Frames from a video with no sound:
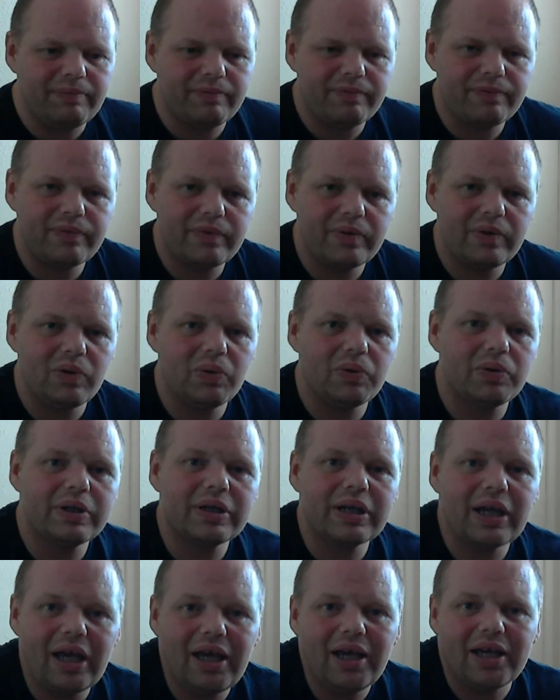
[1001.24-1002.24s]
Lord
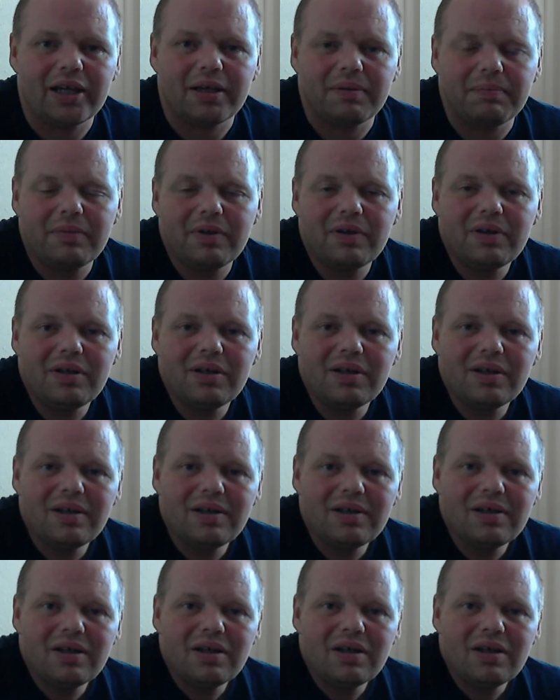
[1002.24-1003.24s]
game,
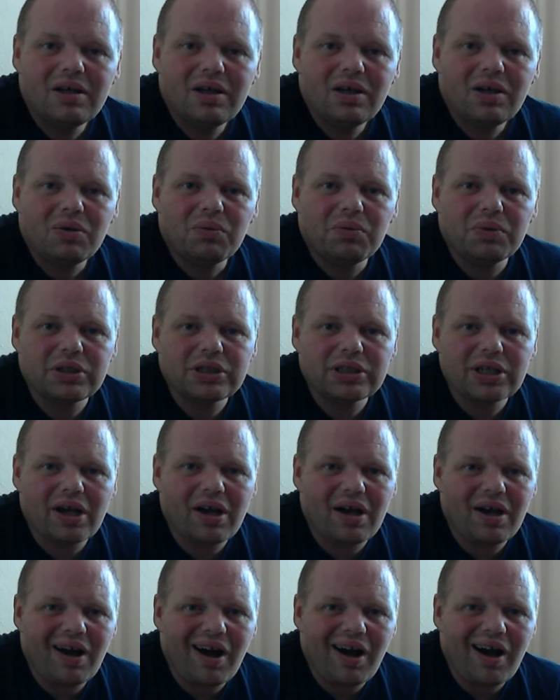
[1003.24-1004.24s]
which
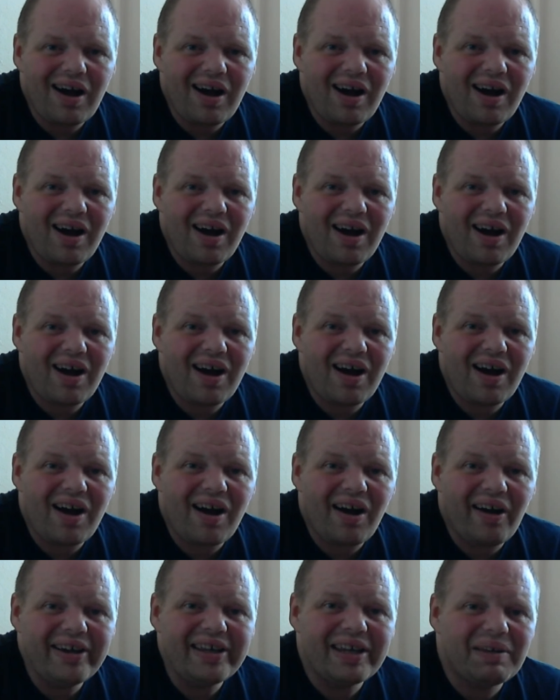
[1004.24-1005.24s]
I
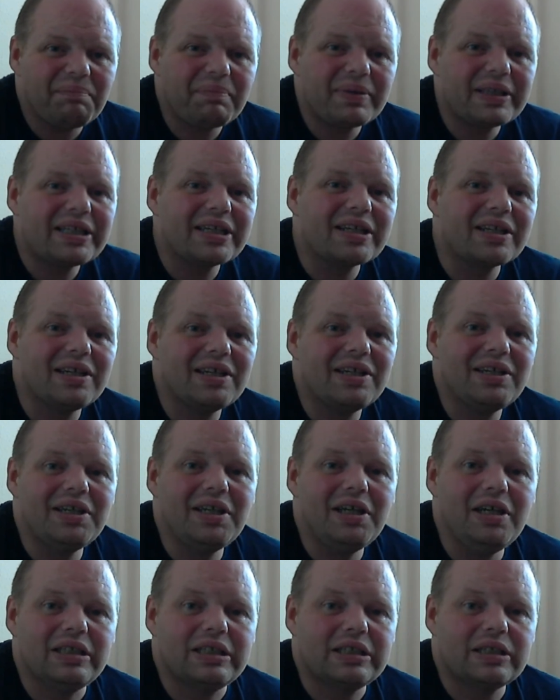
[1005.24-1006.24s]
didn't particularly
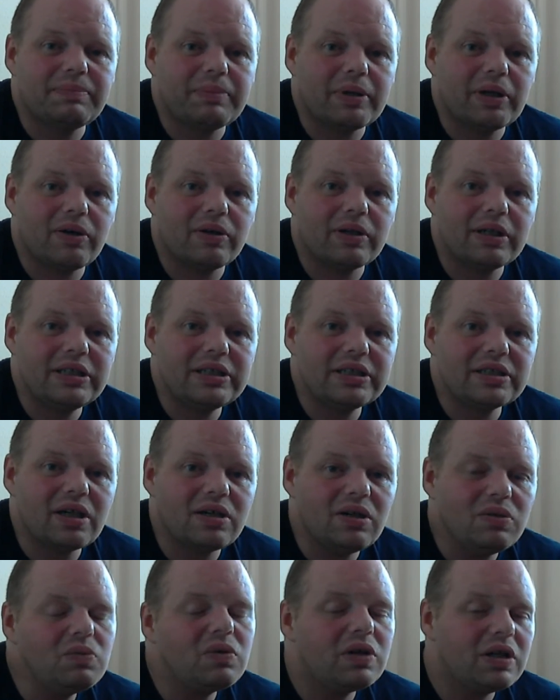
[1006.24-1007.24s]
need, to be honest. I
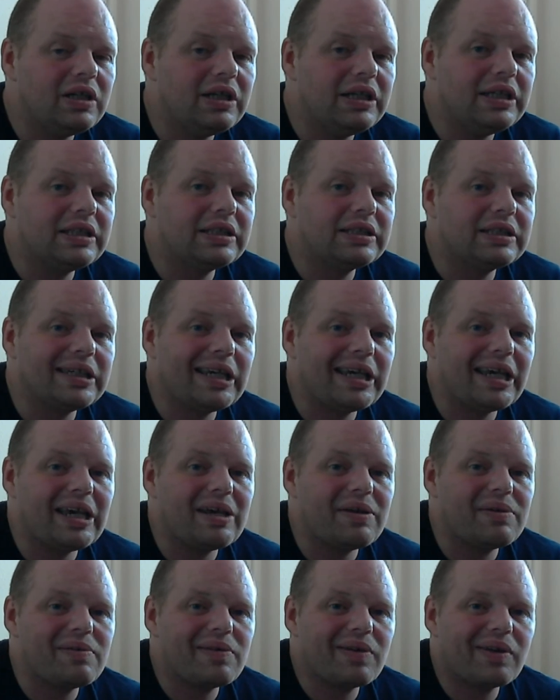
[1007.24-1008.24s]
wanted to
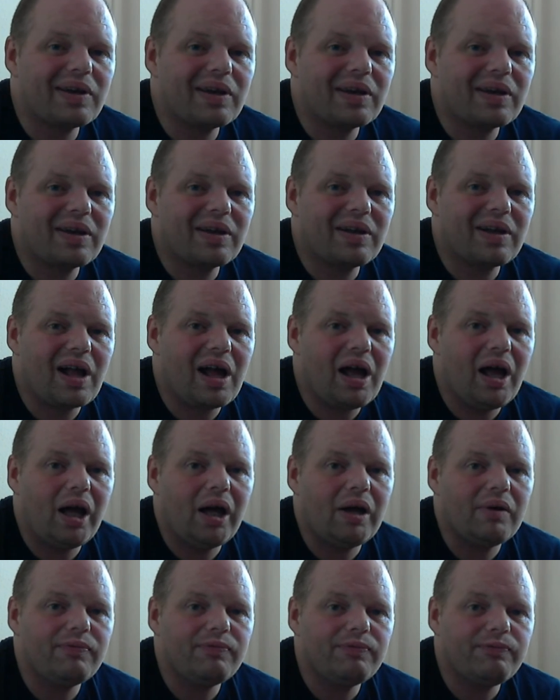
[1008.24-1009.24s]

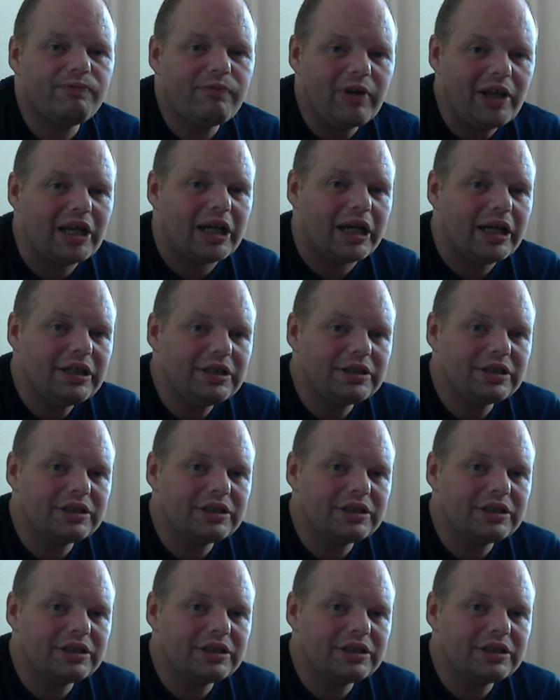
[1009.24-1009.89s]
finish